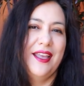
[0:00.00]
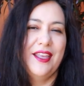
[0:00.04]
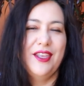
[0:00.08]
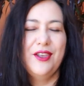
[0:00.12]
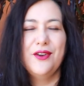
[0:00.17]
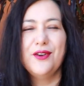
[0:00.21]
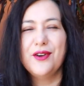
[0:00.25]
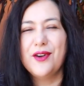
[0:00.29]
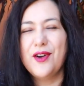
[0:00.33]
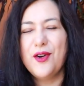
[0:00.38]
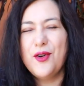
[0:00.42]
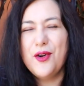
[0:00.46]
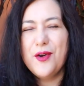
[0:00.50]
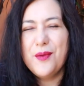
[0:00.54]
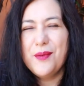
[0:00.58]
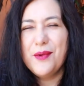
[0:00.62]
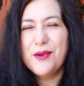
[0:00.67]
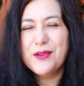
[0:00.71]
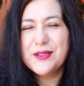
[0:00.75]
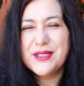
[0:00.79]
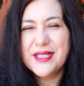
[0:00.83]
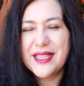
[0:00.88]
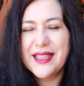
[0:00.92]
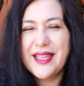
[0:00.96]
you're
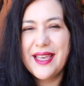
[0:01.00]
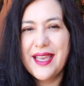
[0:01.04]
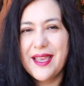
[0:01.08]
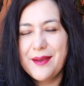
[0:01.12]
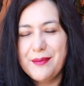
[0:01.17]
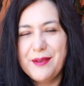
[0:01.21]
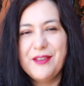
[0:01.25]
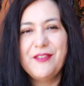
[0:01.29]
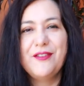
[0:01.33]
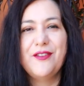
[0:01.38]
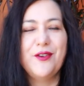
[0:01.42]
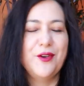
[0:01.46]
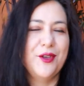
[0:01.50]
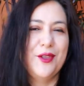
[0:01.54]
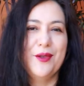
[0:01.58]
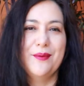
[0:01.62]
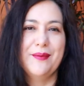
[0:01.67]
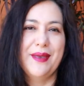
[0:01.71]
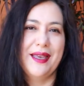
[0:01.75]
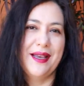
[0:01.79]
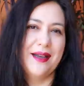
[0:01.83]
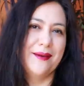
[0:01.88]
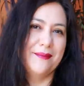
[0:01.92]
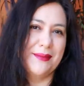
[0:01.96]
almost there before
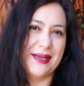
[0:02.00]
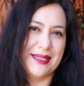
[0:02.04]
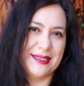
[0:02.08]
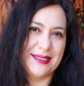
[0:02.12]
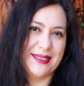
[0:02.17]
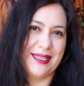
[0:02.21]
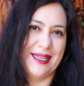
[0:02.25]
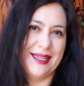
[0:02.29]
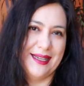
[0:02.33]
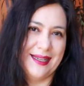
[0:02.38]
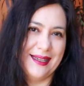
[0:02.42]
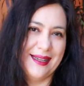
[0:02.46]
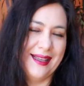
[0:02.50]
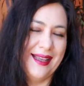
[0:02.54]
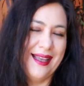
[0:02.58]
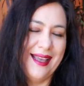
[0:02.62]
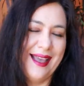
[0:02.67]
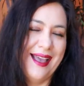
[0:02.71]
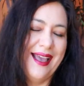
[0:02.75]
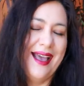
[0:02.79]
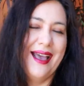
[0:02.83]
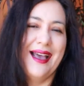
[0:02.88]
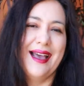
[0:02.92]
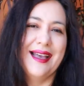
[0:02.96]
you make a muslin.
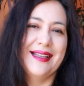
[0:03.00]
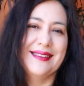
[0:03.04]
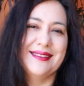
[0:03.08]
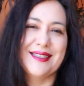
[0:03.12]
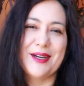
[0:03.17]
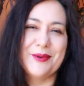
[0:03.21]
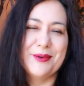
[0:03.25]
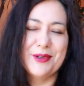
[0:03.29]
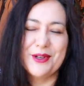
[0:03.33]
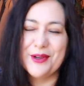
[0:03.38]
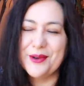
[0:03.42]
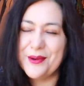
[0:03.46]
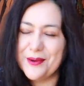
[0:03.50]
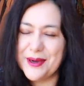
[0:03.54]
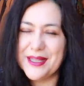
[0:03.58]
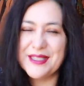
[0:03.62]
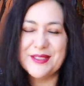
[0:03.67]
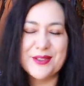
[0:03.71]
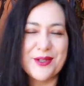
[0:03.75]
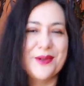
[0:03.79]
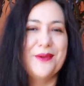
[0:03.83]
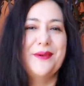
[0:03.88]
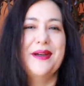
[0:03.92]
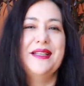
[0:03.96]
And I would
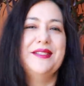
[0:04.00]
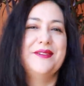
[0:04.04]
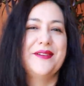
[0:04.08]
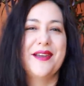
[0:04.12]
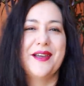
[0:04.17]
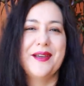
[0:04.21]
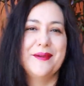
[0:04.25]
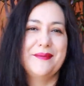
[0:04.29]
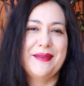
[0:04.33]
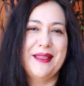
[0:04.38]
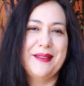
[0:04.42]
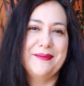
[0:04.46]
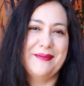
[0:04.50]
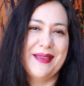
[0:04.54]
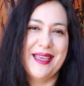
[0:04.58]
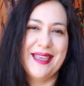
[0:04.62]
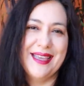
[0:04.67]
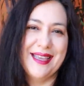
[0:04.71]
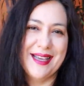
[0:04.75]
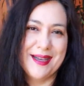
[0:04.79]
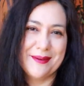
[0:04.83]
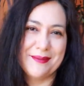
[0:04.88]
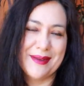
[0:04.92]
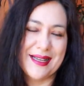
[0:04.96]
always, always recommend
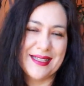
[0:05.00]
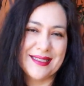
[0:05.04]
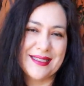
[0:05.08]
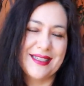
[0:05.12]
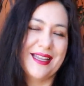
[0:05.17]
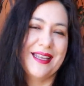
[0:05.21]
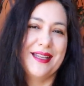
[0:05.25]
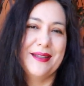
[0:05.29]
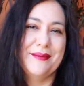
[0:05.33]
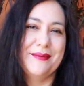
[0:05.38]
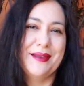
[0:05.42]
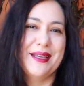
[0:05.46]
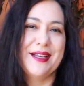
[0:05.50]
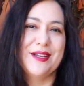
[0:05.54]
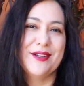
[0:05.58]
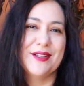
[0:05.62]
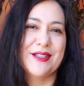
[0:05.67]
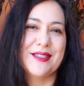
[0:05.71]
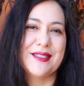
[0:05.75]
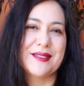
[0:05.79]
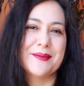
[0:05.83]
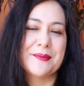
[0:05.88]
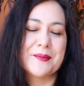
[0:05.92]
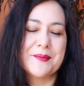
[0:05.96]
making a muslin
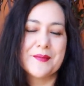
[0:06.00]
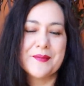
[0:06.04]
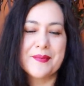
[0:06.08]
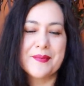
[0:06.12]
because